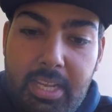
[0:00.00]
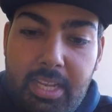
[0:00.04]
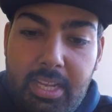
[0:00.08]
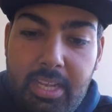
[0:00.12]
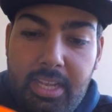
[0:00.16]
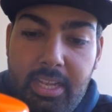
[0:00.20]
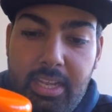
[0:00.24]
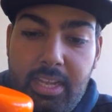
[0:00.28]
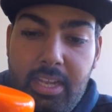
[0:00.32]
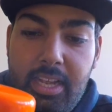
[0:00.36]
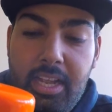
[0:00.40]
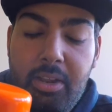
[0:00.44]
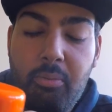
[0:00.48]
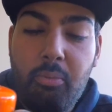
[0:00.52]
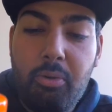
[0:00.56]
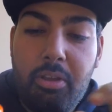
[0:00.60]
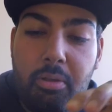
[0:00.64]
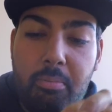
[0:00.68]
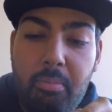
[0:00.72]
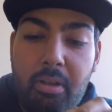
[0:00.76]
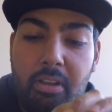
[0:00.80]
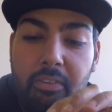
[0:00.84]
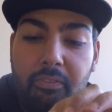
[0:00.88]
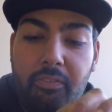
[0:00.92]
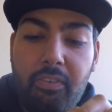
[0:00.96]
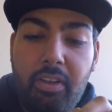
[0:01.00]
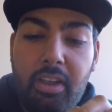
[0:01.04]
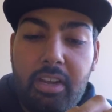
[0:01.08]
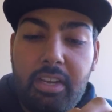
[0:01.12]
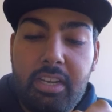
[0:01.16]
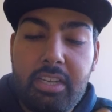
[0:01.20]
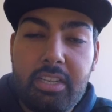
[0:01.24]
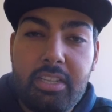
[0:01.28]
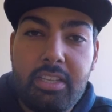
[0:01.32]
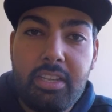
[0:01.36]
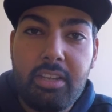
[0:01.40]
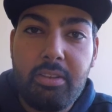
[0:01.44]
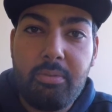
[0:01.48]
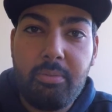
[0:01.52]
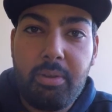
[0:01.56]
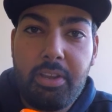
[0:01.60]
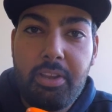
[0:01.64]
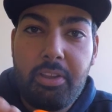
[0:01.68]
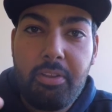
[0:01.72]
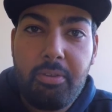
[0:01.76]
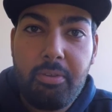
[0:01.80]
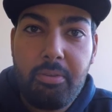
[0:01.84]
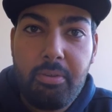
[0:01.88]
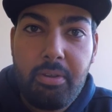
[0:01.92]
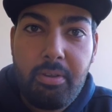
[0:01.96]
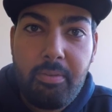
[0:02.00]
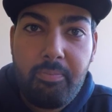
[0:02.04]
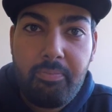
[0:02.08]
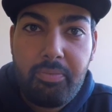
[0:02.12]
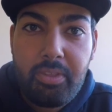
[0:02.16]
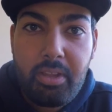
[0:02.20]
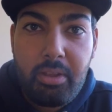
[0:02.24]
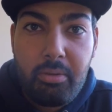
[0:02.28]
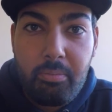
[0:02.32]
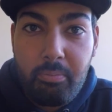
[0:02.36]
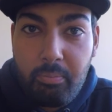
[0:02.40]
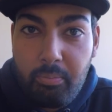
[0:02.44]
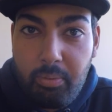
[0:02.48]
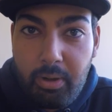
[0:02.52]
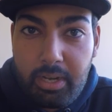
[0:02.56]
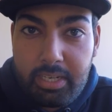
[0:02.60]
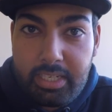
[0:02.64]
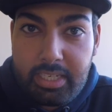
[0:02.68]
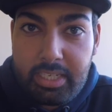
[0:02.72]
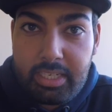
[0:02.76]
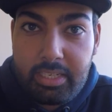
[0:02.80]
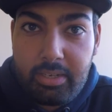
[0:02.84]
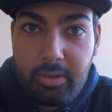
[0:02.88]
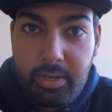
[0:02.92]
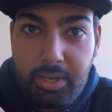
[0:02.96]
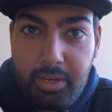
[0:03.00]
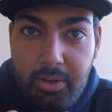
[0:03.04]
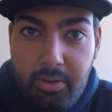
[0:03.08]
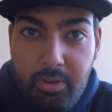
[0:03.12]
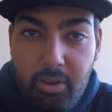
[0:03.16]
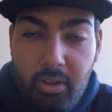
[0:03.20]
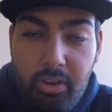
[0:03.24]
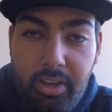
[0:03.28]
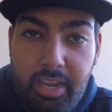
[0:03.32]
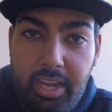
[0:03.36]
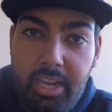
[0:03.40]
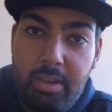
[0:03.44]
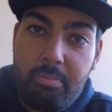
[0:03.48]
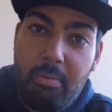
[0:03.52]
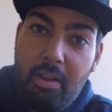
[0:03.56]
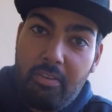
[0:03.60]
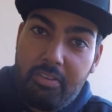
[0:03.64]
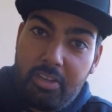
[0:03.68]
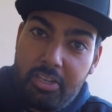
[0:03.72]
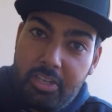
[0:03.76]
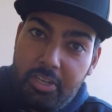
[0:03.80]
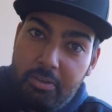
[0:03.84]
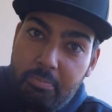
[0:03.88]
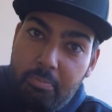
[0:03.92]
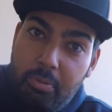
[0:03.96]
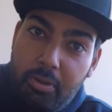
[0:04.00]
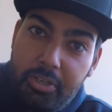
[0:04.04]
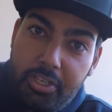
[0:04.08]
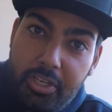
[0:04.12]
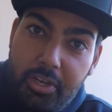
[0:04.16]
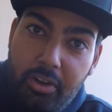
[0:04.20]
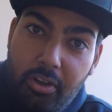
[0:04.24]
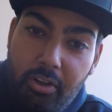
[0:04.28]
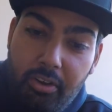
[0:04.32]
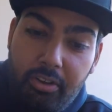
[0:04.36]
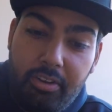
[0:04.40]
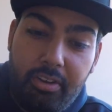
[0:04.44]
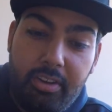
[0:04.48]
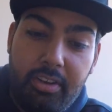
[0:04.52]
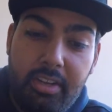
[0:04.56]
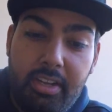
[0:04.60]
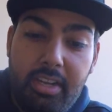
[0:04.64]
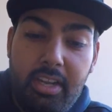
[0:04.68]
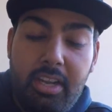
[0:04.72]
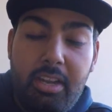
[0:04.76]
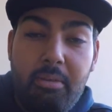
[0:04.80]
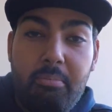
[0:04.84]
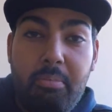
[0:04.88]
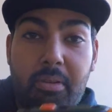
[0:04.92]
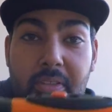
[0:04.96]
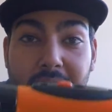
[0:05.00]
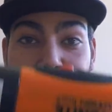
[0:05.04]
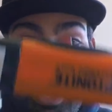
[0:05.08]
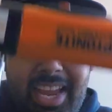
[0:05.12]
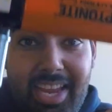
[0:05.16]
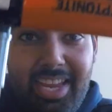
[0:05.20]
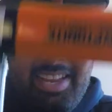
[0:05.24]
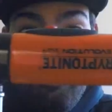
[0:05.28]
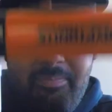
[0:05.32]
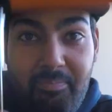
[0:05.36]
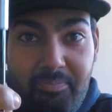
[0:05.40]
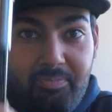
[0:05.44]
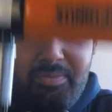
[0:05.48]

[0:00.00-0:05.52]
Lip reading: And what you might find is that when you press it, when you lock it, you might have to just push it on, but that